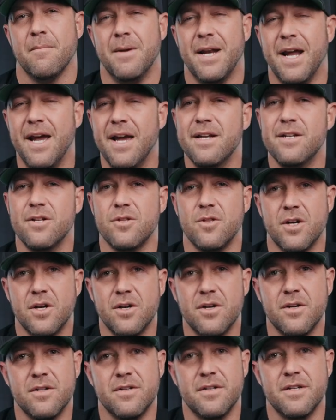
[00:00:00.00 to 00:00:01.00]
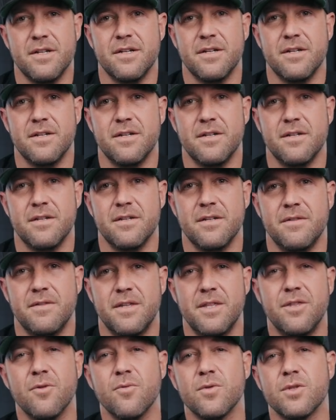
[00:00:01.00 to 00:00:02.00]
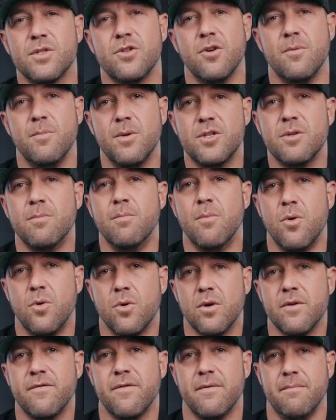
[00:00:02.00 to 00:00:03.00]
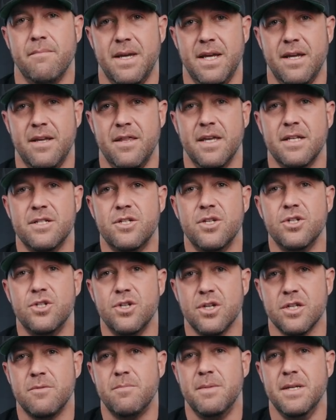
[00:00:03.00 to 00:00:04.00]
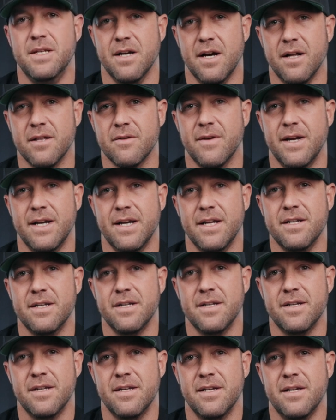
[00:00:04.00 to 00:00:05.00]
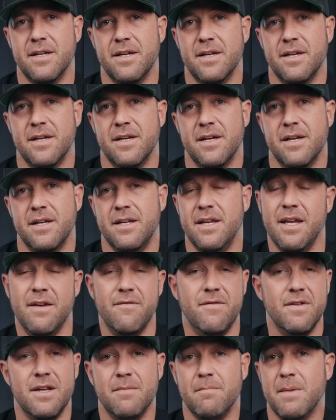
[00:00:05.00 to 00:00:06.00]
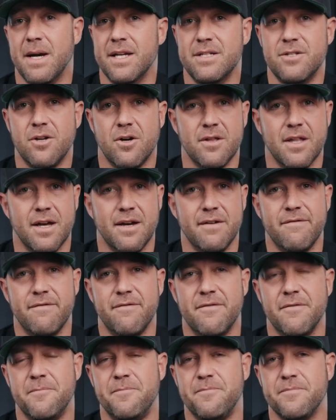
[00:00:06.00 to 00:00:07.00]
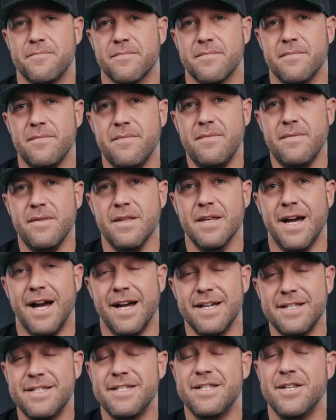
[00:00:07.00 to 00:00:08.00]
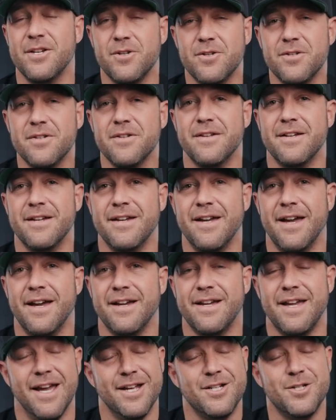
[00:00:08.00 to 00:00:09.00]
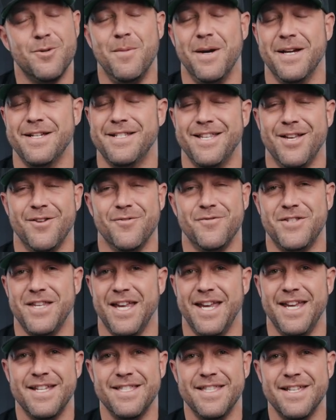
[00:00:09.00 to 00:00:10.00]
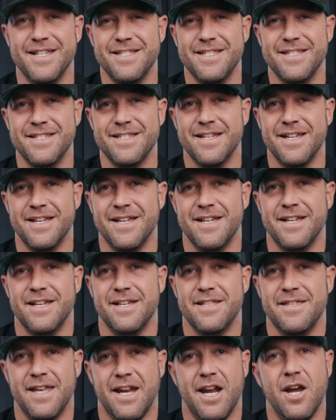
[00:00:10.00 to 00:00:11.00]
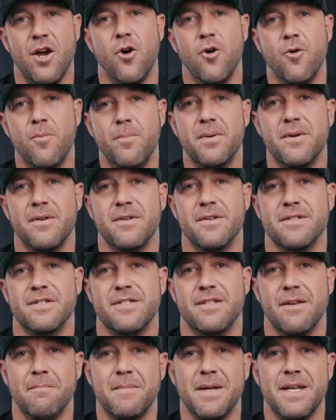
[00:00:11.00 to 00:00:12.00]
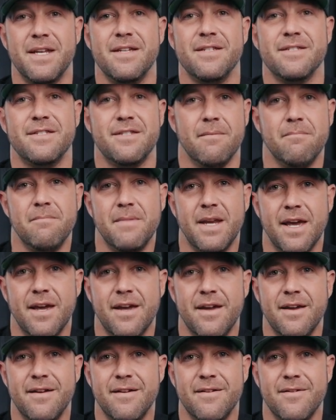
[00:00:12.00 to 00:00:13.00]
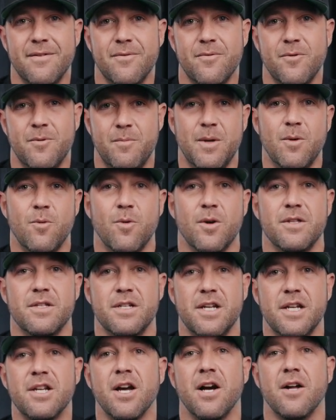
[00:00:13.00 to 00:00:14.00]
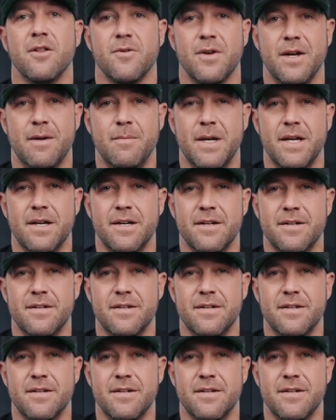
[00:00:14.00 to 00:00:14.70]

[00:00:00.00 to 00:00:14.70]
But I had to learn that there was so much more for me than to just be tolerated. And even in my adult life, I still catch myself saying this, that I hope somebody someday would be willing to tolerate me.